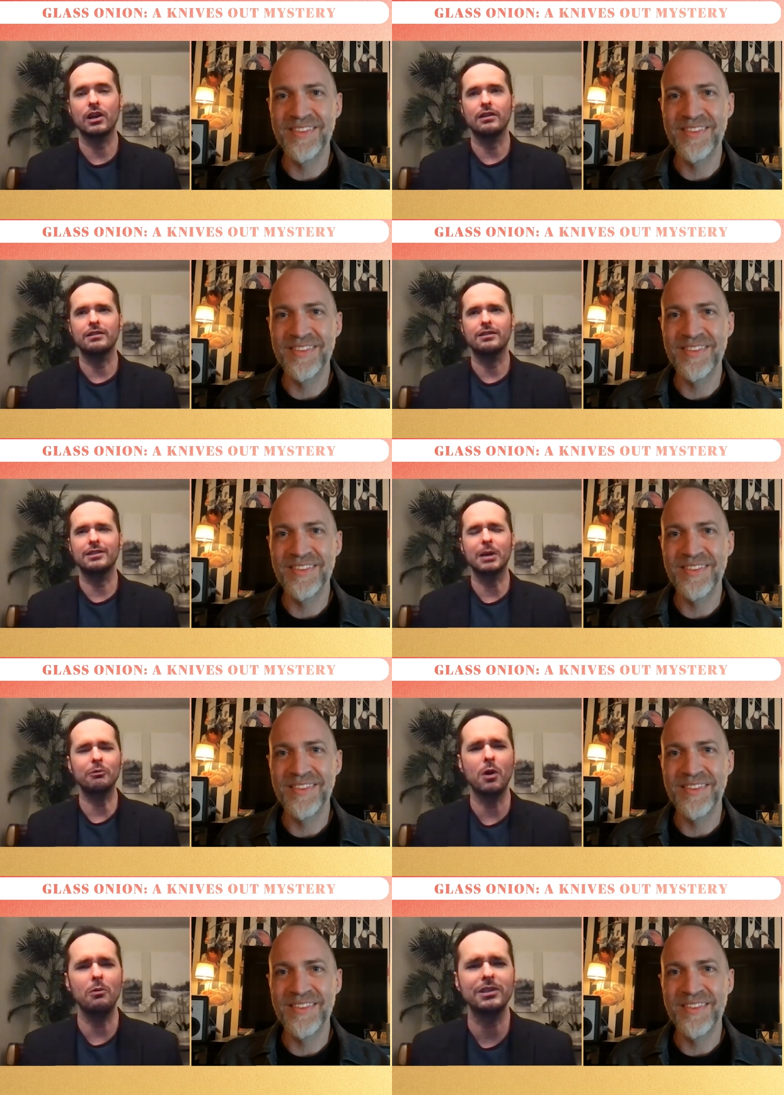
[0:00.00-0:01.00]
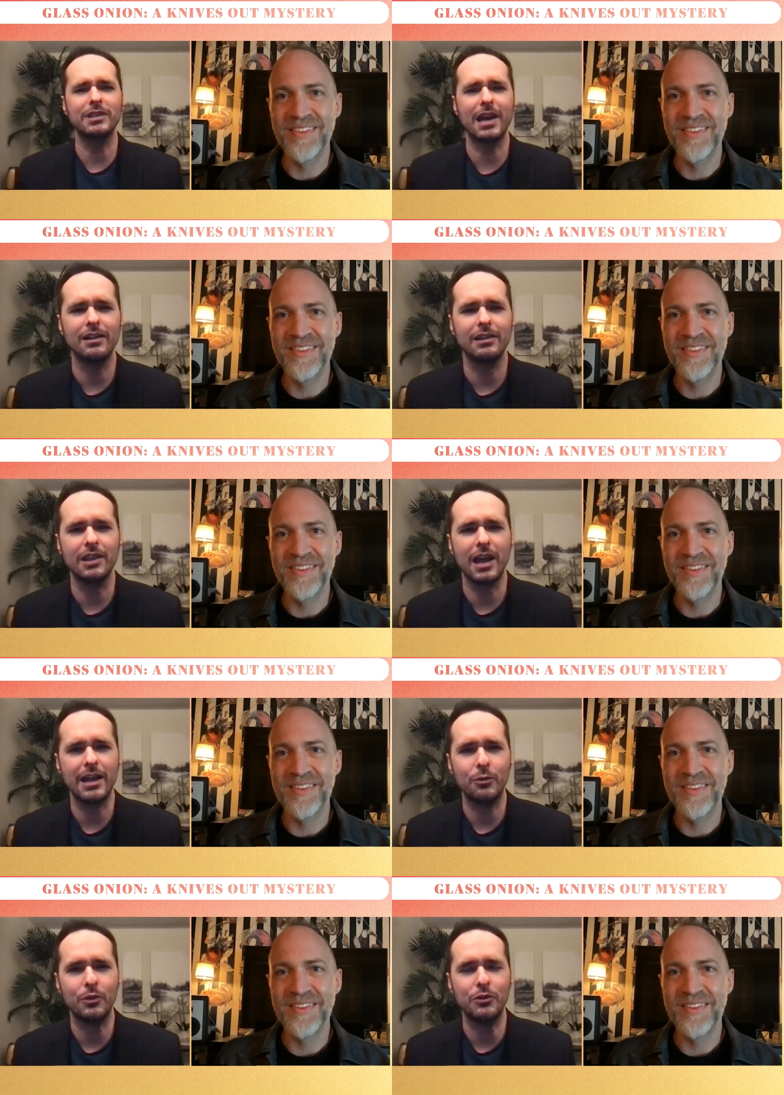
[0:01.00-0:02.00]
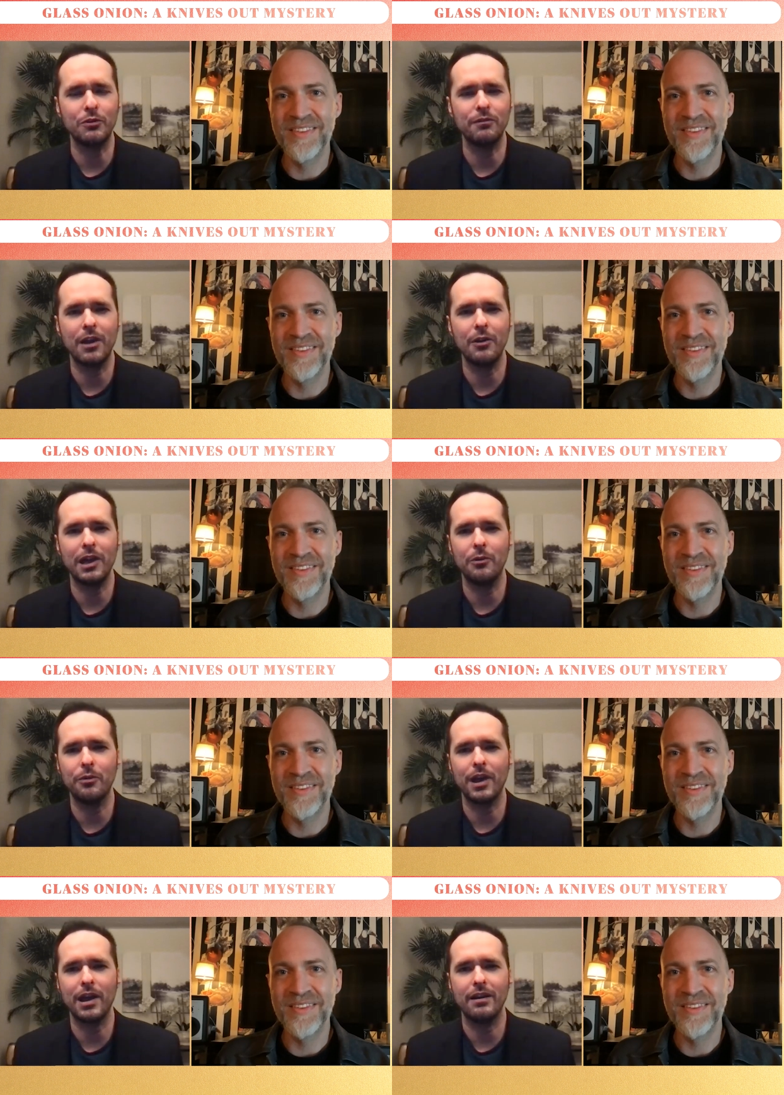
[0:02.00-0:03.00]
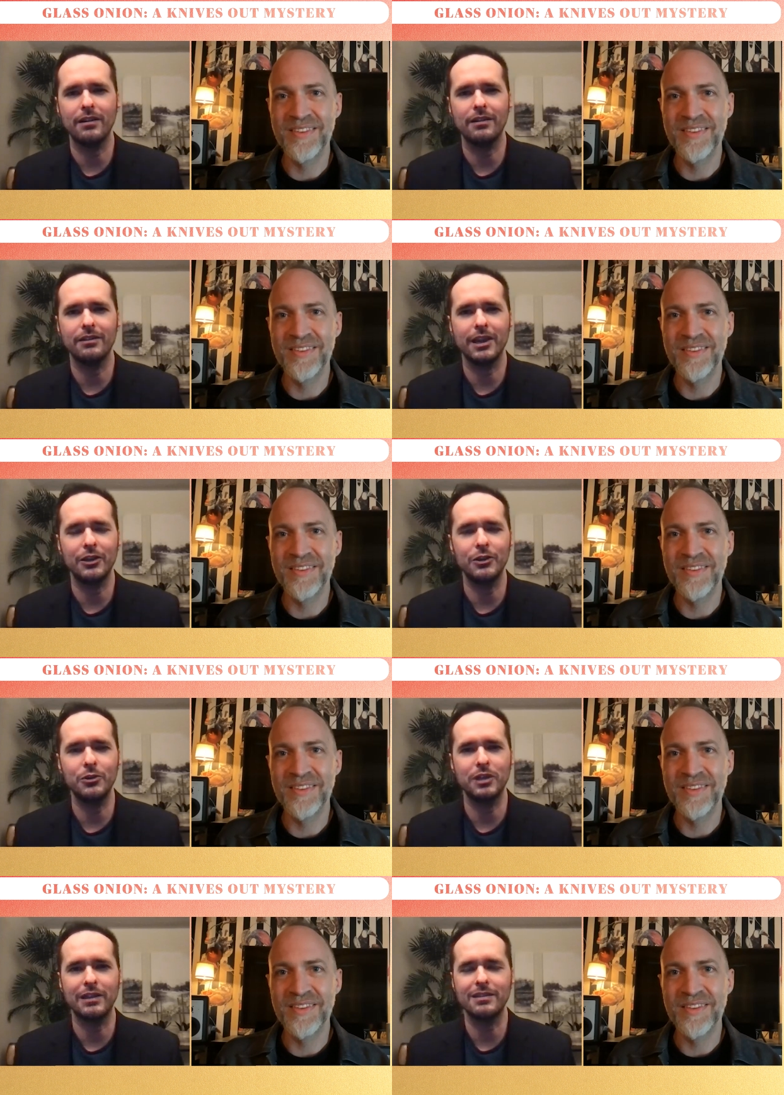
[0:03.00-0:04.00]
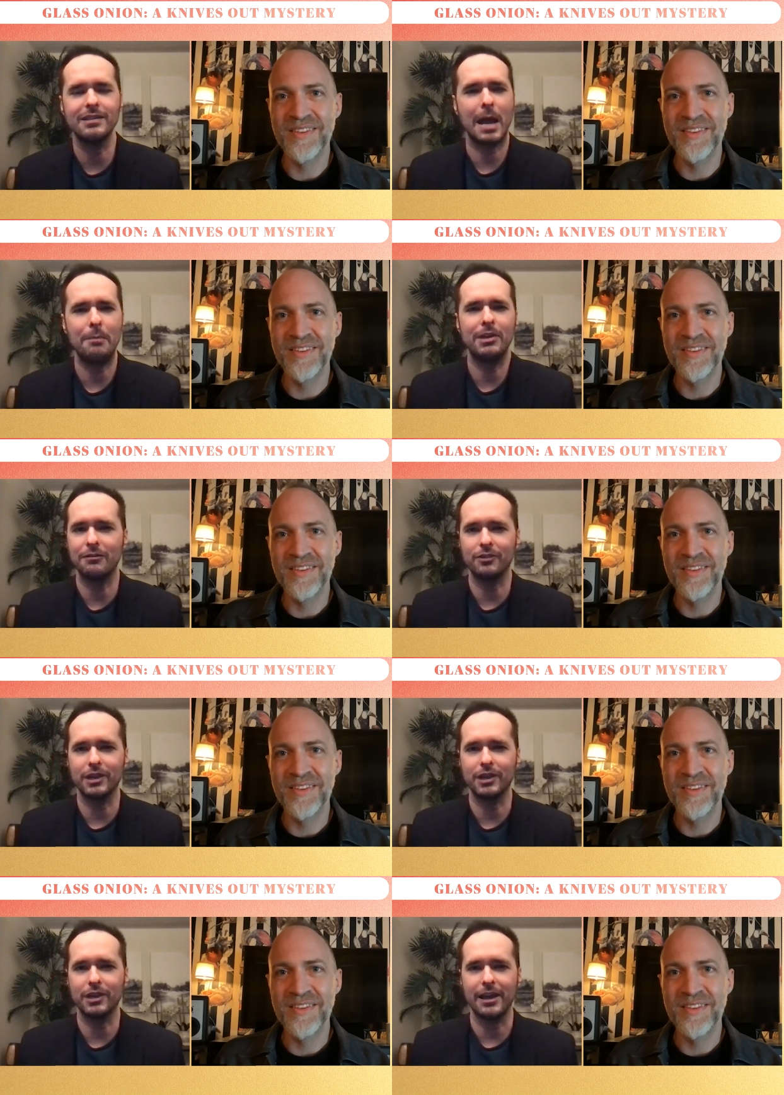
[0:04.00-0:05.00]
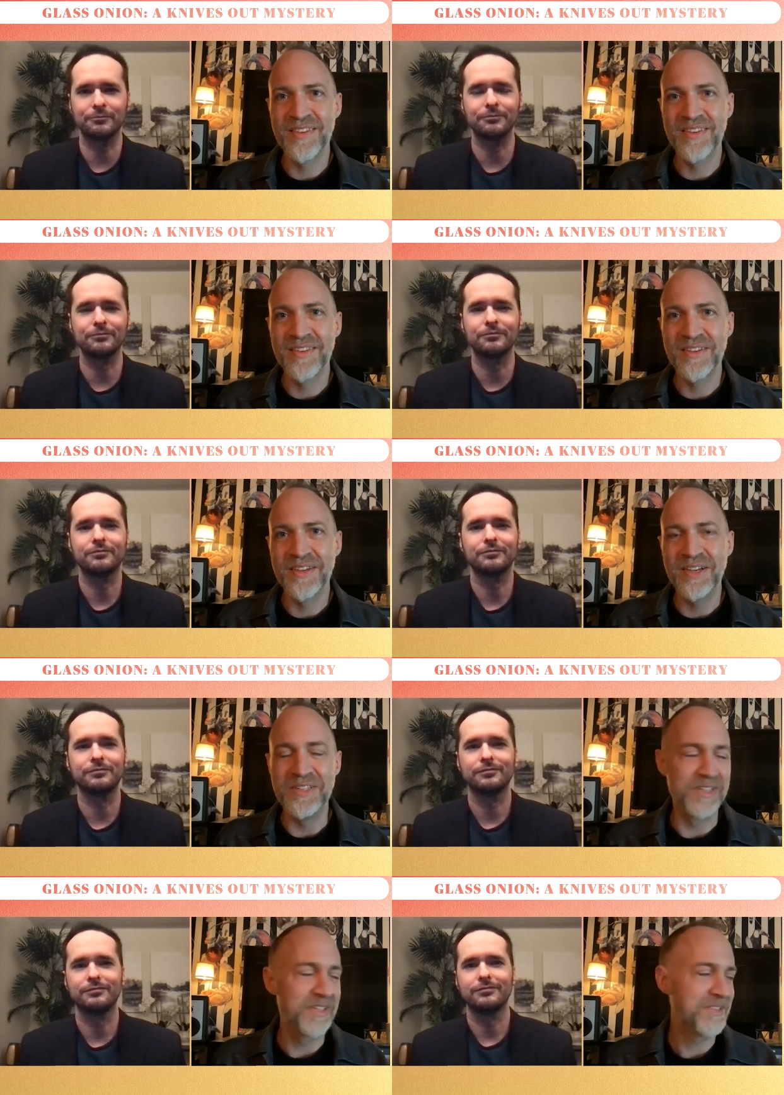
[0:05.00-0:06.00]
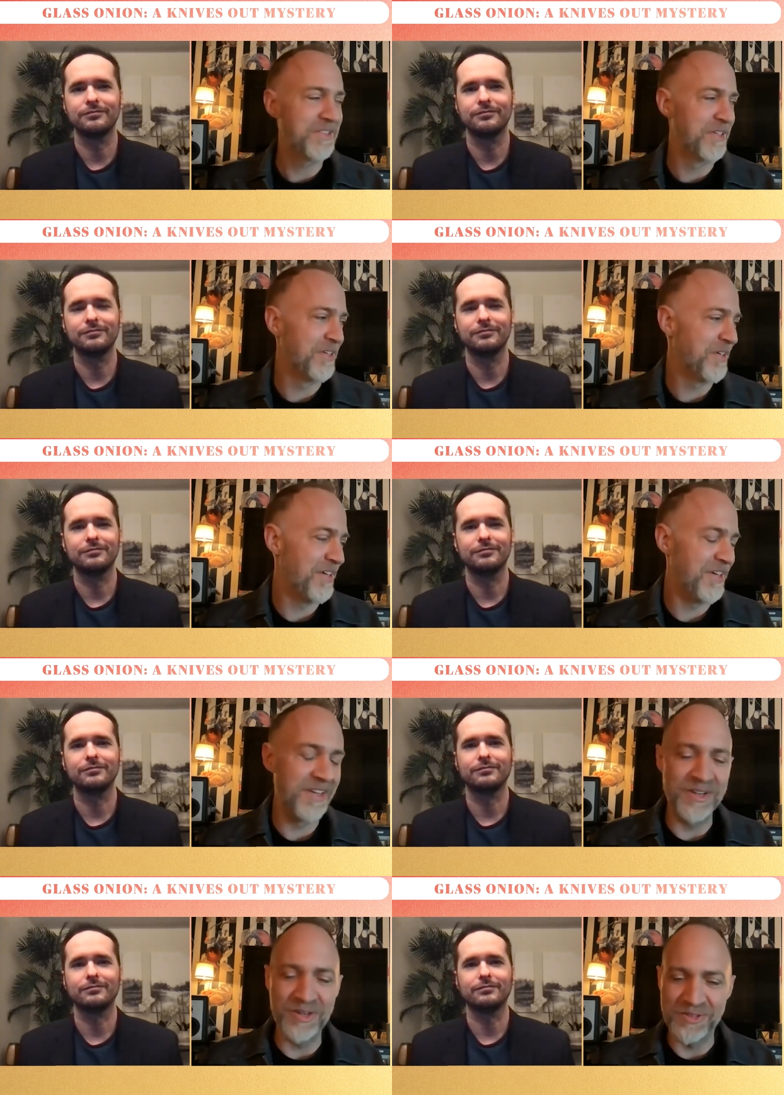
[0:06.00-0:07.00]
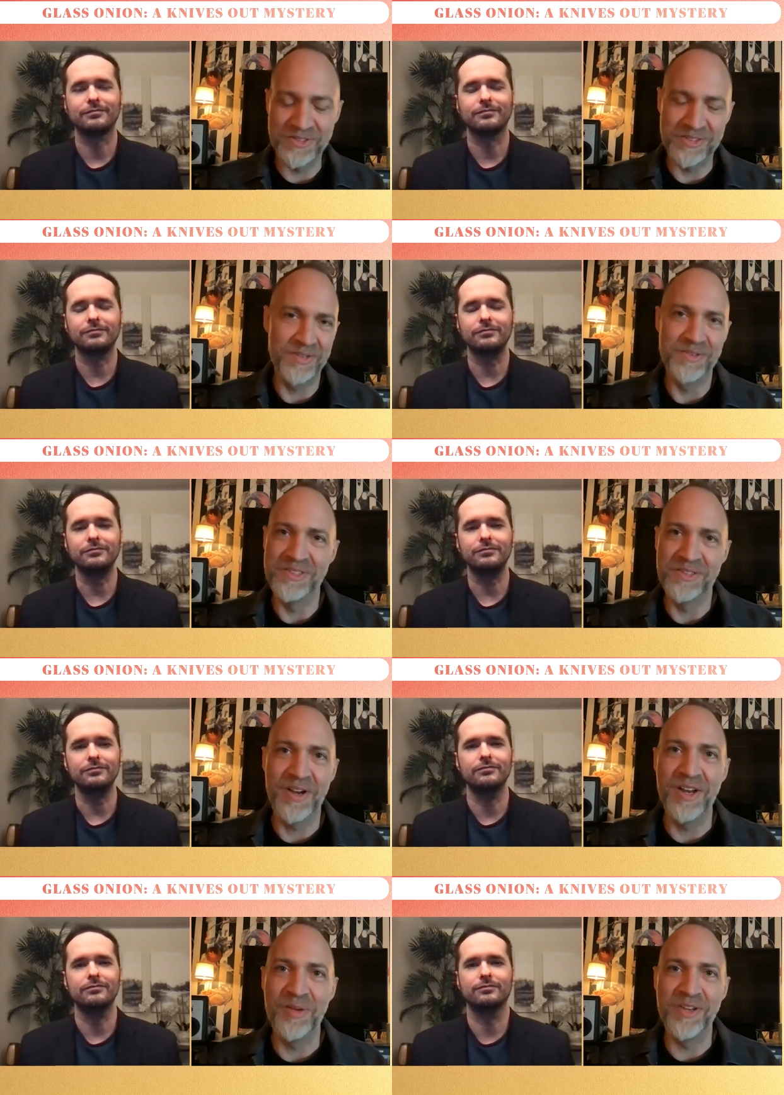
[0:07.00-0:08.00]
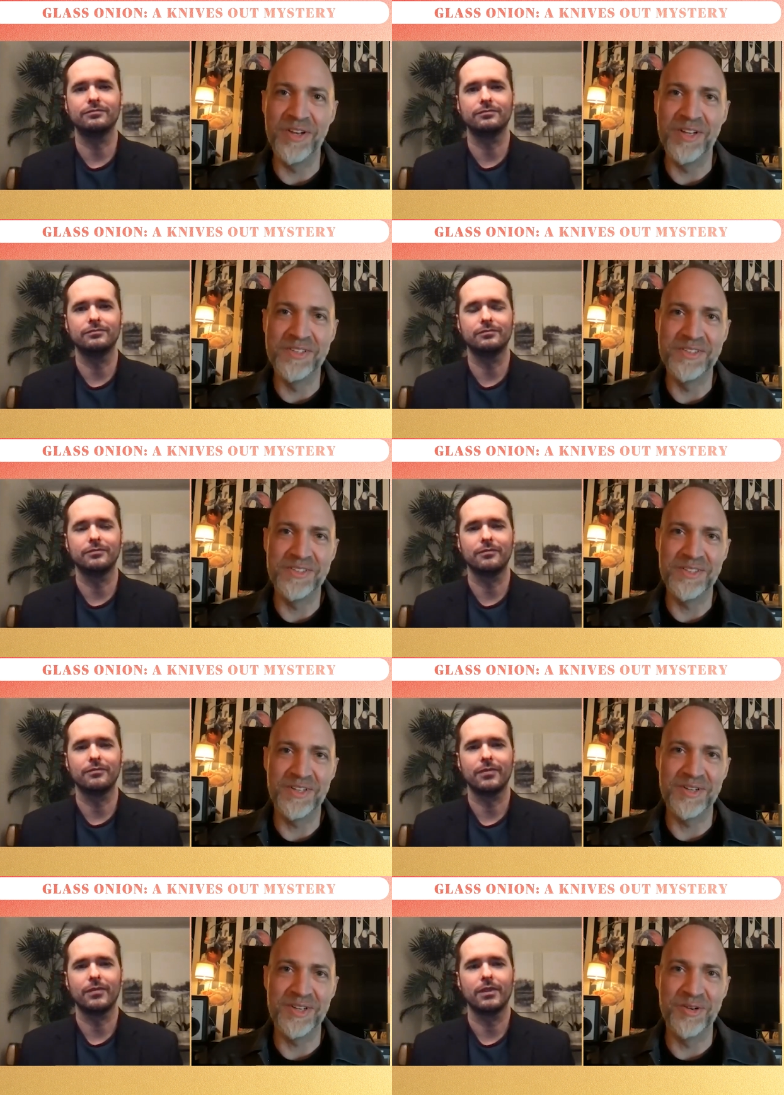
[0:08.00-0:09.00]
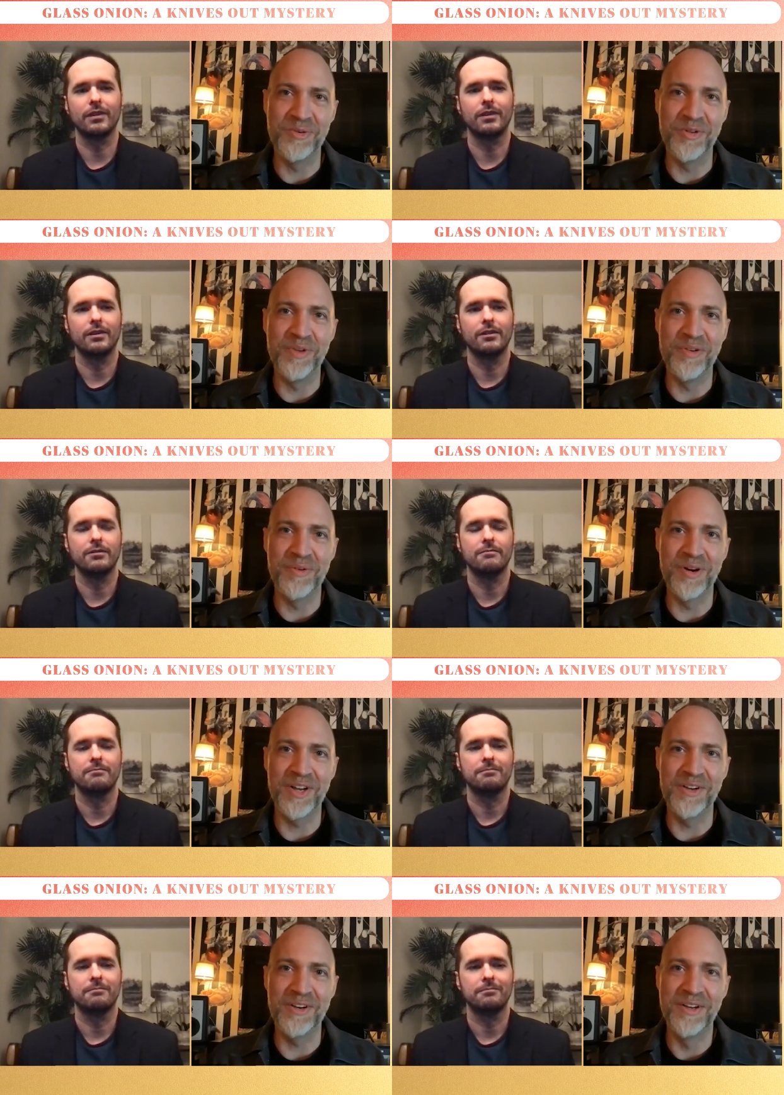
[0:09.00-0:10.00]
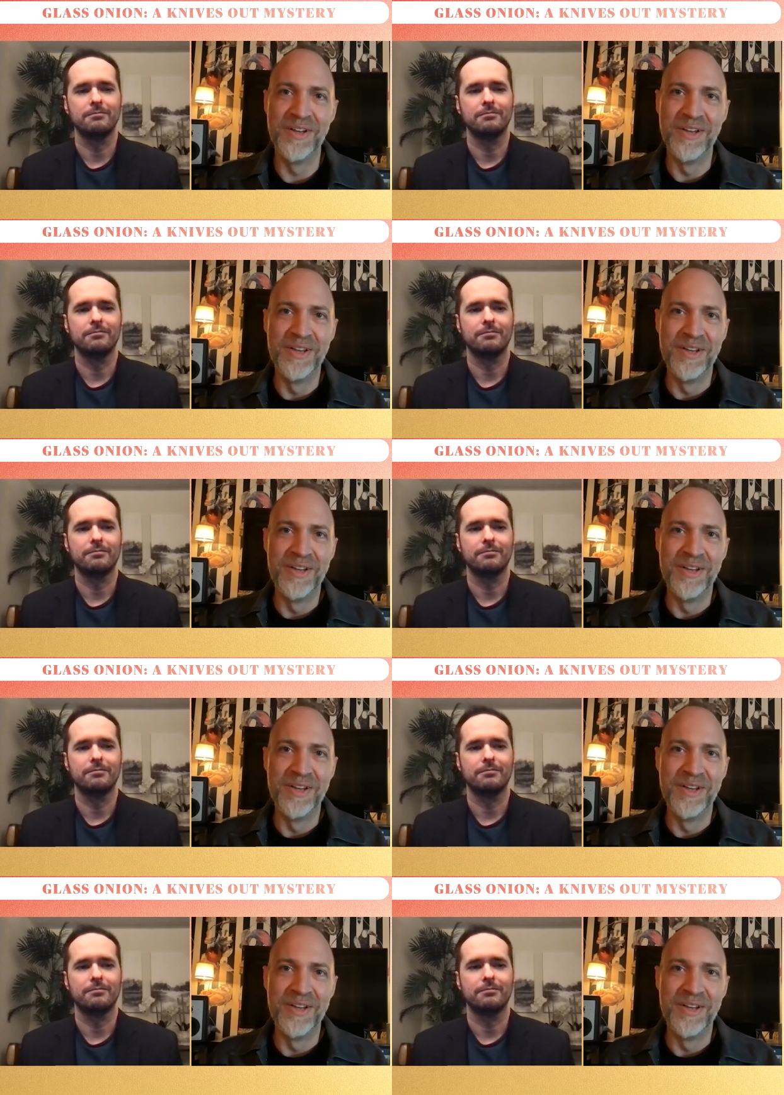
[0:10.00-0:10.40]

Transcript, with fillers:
Speaker 1: Uh, tell me, what was that like when you found out that that news? That doesn't happen every day.
Speaker 2: It doesn't. It uh, no, it was it was great. I mean, it's you know we've been working